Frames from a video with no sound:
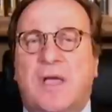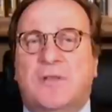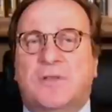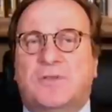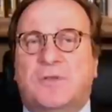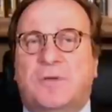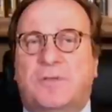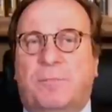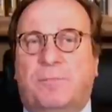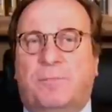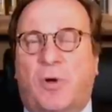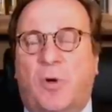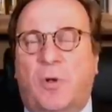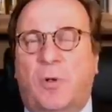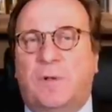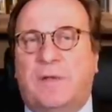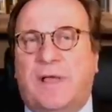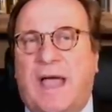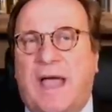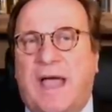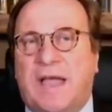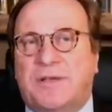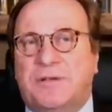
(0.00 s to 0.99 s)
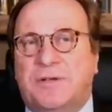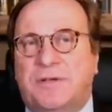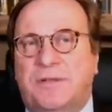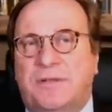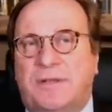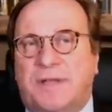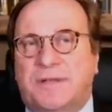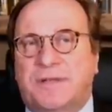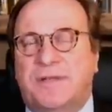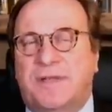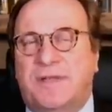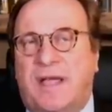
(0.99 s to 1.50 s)
So the bold action
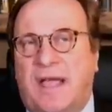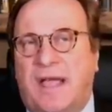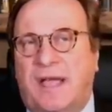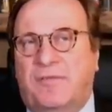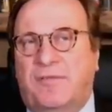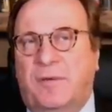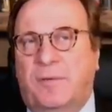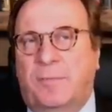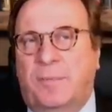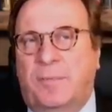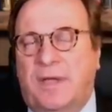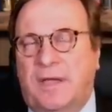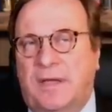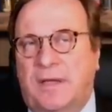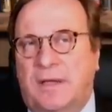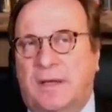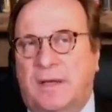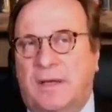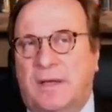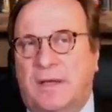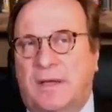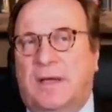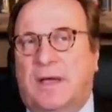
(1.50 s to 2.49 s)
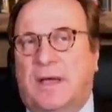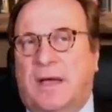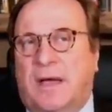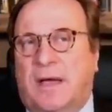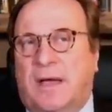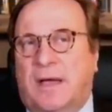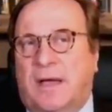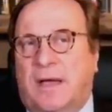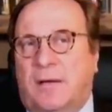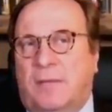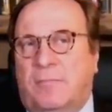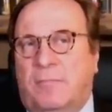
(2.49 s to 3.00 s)
doesn't have to be
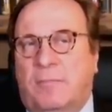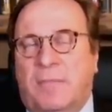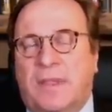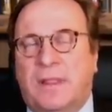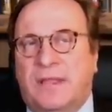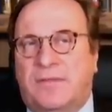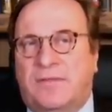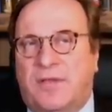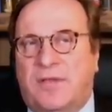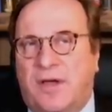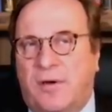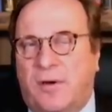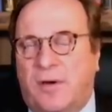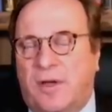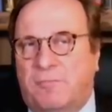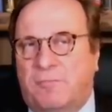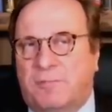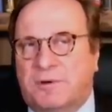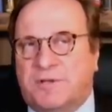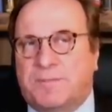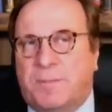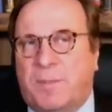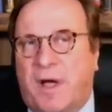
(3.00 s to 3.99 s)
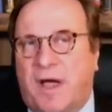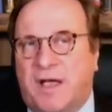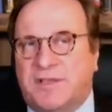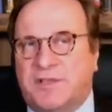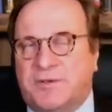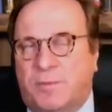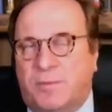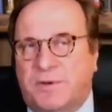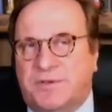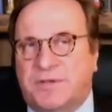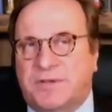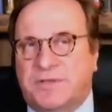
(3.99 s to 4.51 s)
uh, military
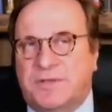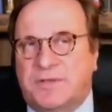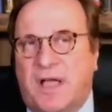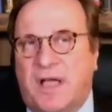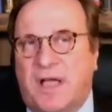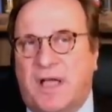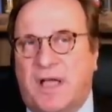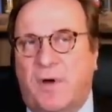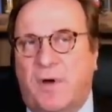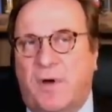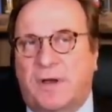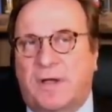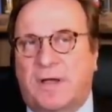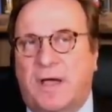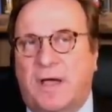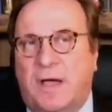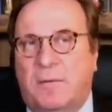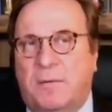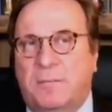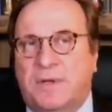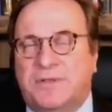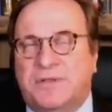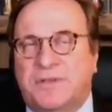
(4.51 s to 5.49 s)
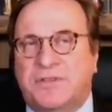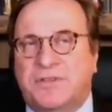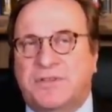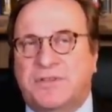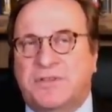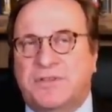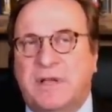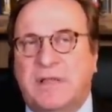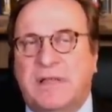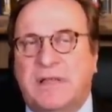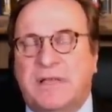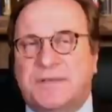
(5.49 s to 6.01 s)
response, which is not going to come, but just
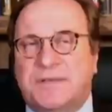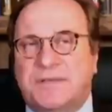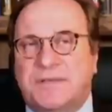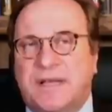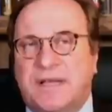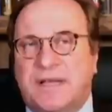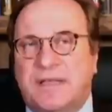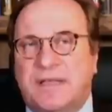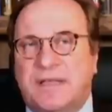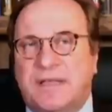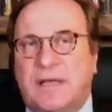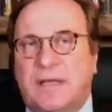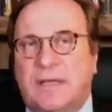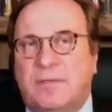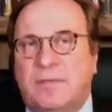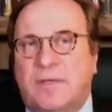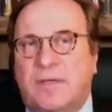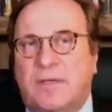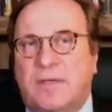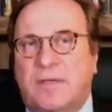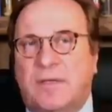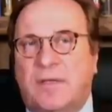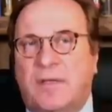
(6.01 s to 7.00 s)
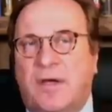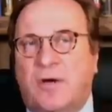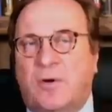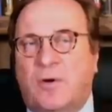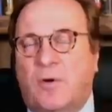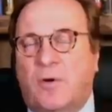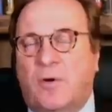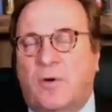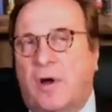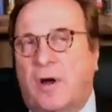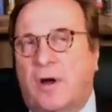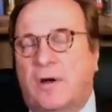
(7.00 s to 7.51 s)
really signaling that there
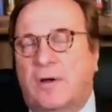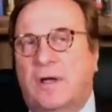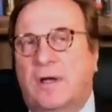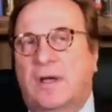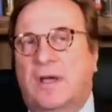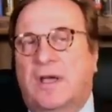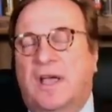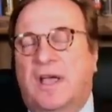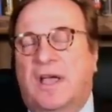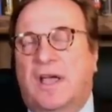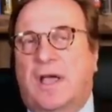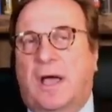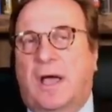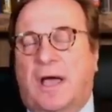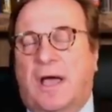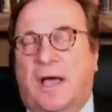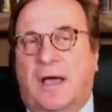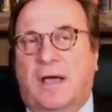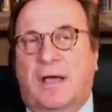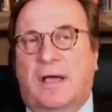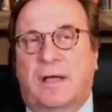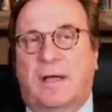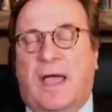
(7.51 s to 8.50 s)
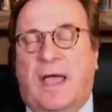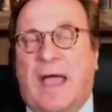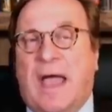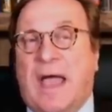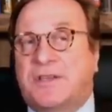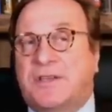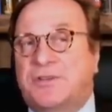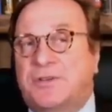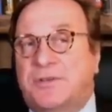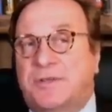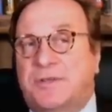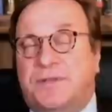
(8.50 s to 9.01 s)
are uh,
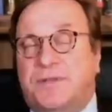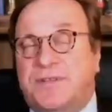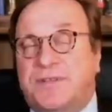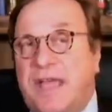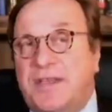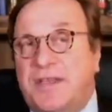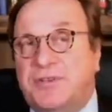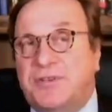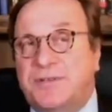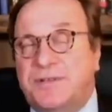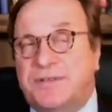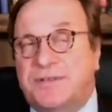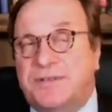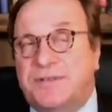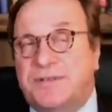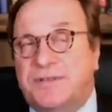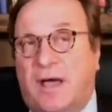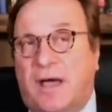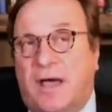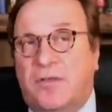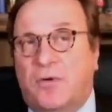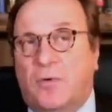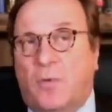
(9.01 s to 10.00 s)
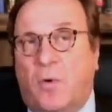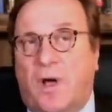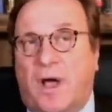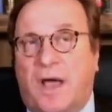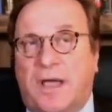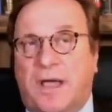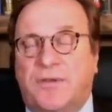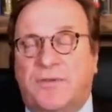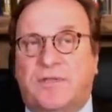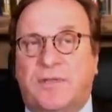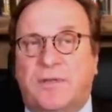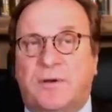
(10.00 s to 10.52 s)
actions, sanctions, and
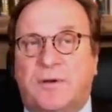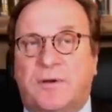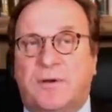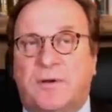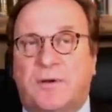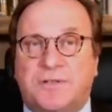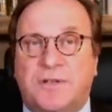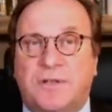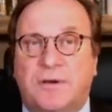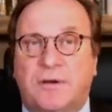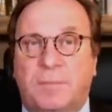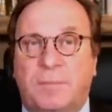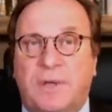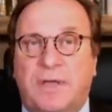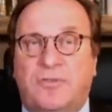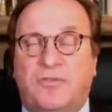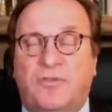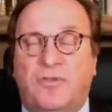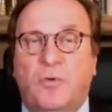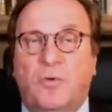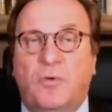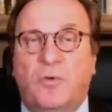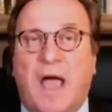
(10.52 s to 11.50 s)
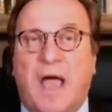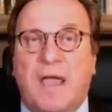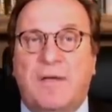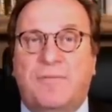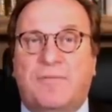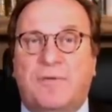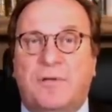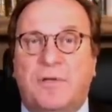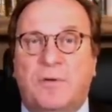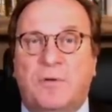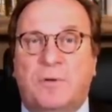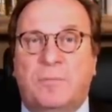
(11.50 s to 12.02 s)
otherwise that are just going to be too high
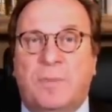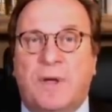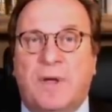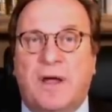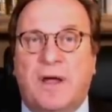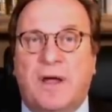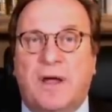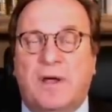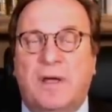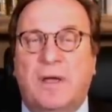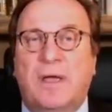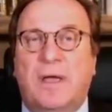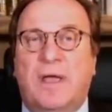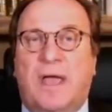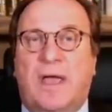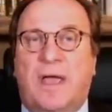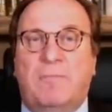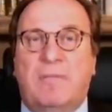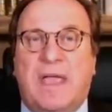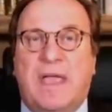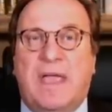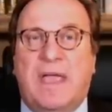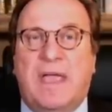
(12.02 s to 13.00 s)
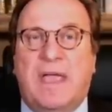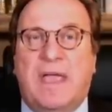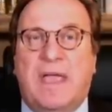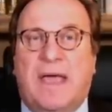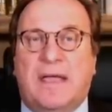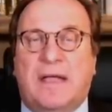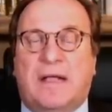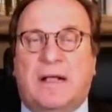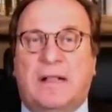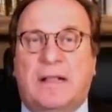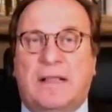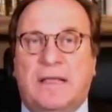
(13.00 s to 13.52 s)
for you to bear, and making
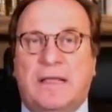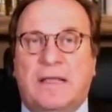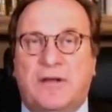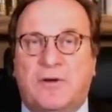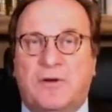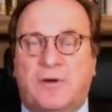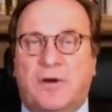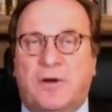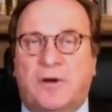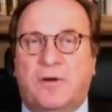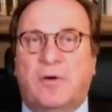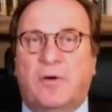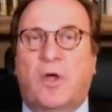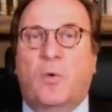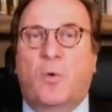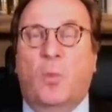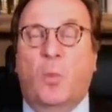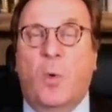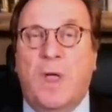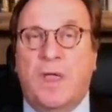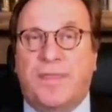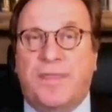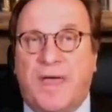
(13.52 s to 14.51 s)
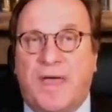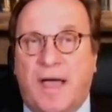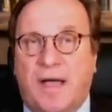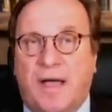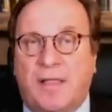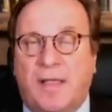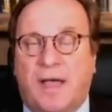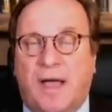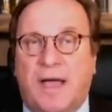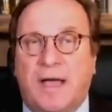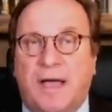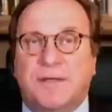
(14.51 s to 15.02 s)
that clearer with
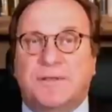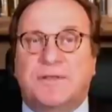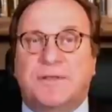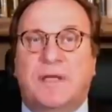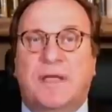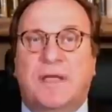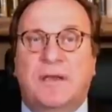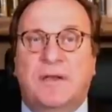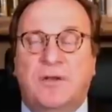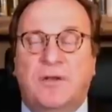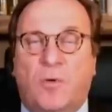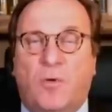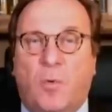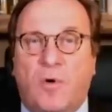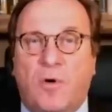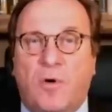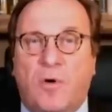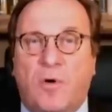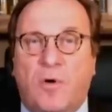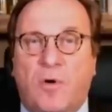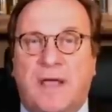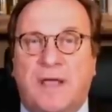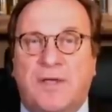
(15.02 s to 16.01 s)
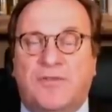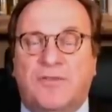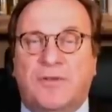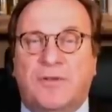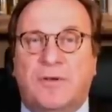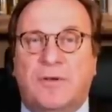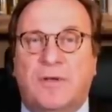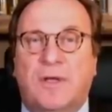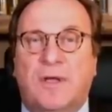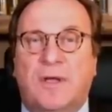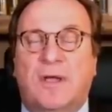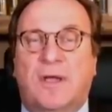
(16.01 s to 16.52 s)
allies in
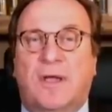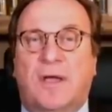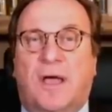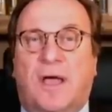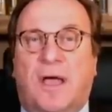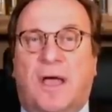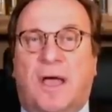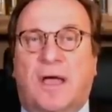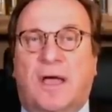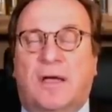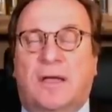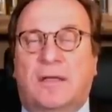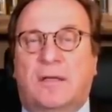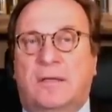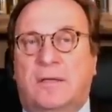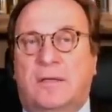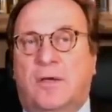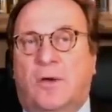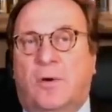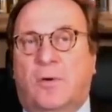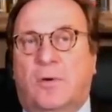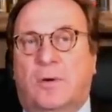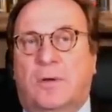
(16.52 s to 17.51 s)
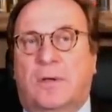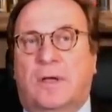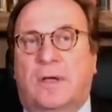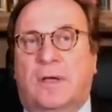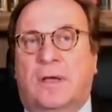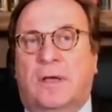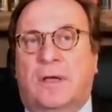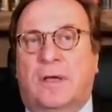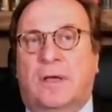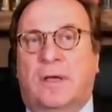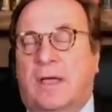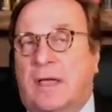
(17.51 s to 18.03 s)
coordination, uh, you know,
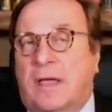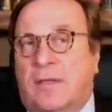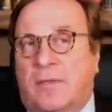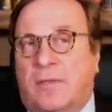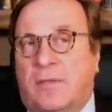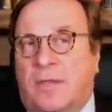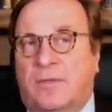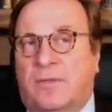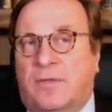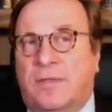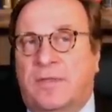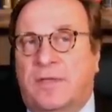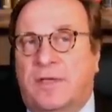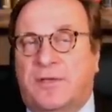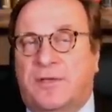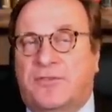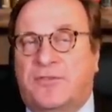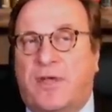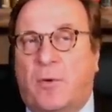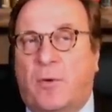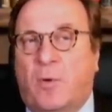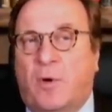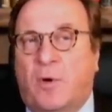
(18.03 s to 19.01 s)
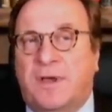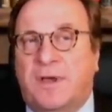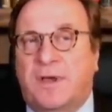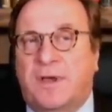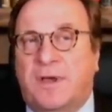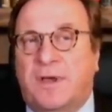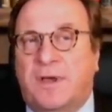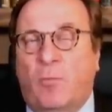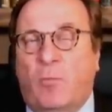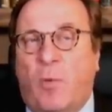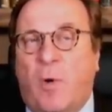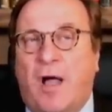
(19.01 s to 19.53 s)
uh, to the extent one
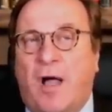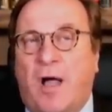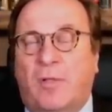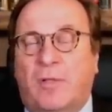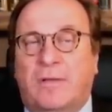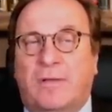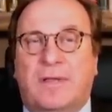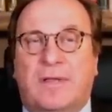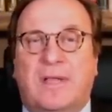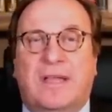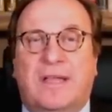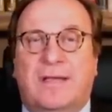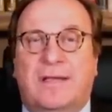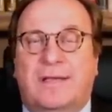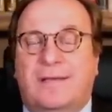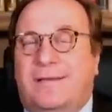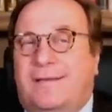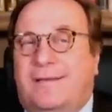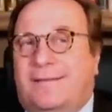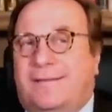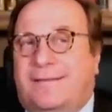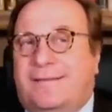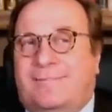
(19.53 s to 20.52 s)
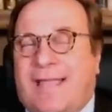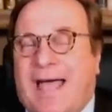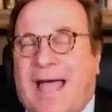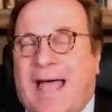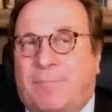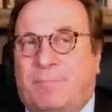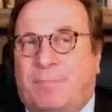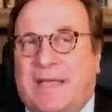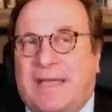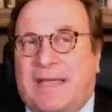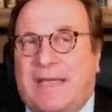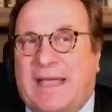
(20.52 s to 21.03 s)
can, while
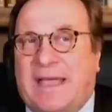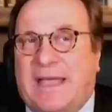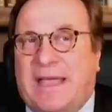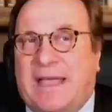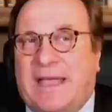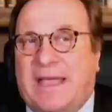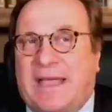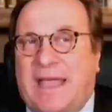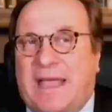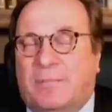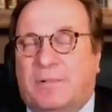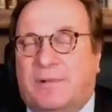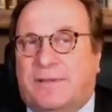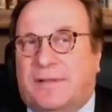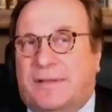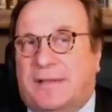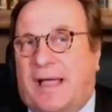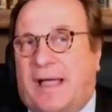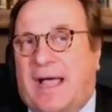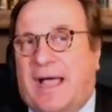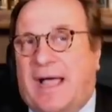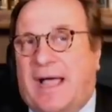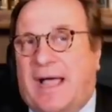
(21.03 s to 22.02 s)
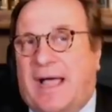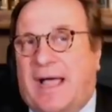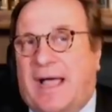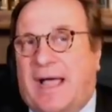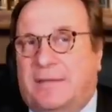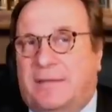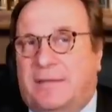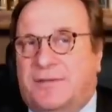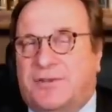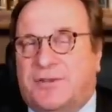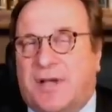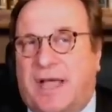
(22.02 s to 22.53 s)
not being able to lie to
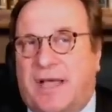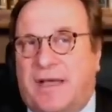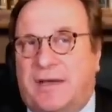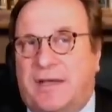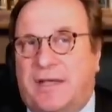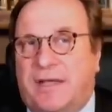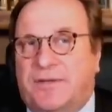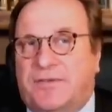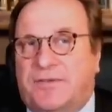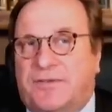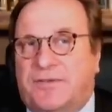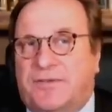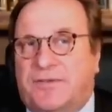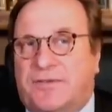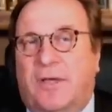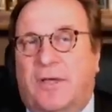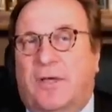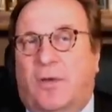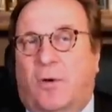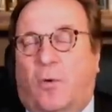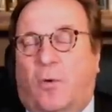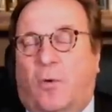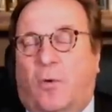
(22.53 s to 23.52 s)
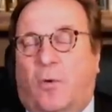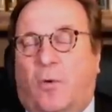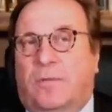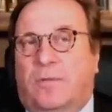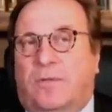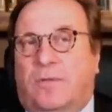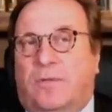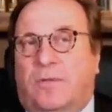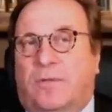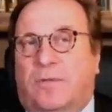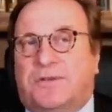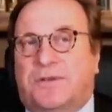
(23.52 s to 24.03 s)
the Chinese or the
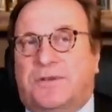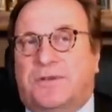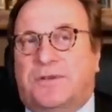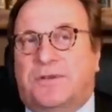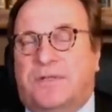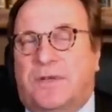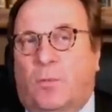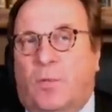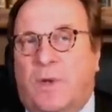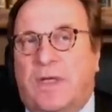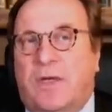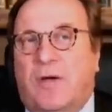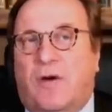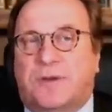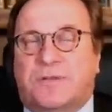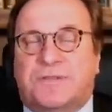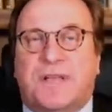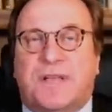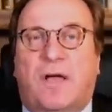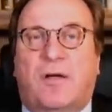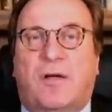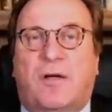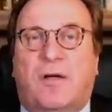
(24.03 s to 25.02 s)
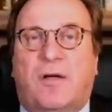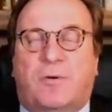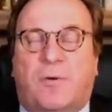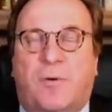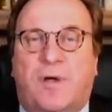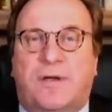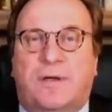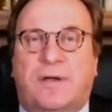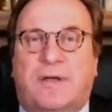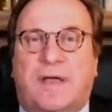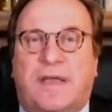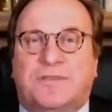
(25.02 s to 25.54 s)
Russians that we ourselves are going
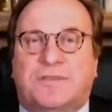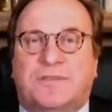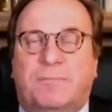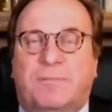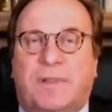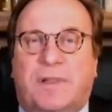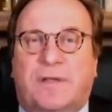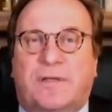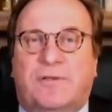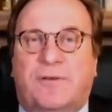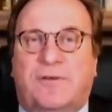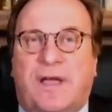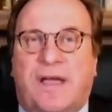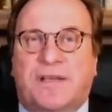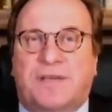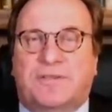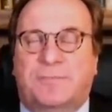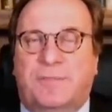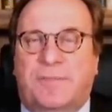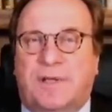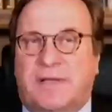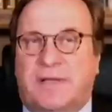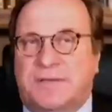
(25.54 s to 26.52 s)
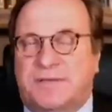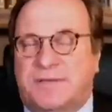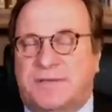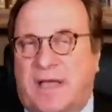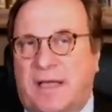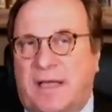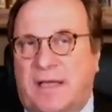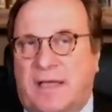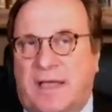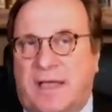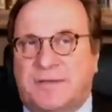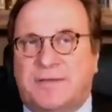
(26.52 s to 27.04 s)
to take some military action because,
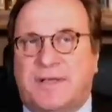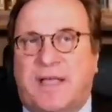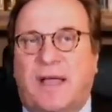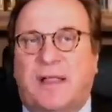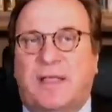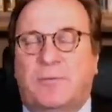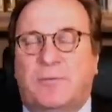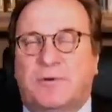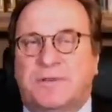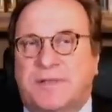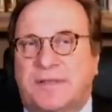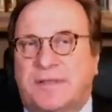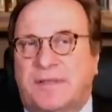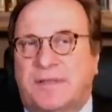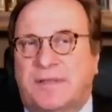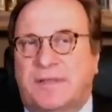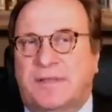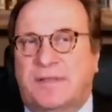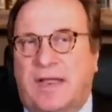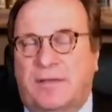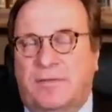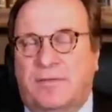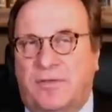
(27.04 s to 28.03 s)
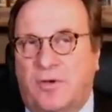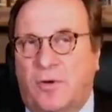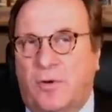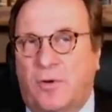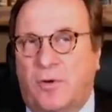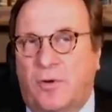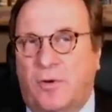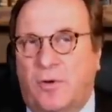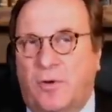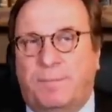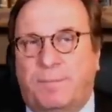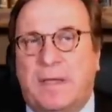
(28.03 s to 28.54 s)
uh, as Kelly was indicating, the
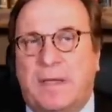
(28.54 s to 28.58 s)
U.S.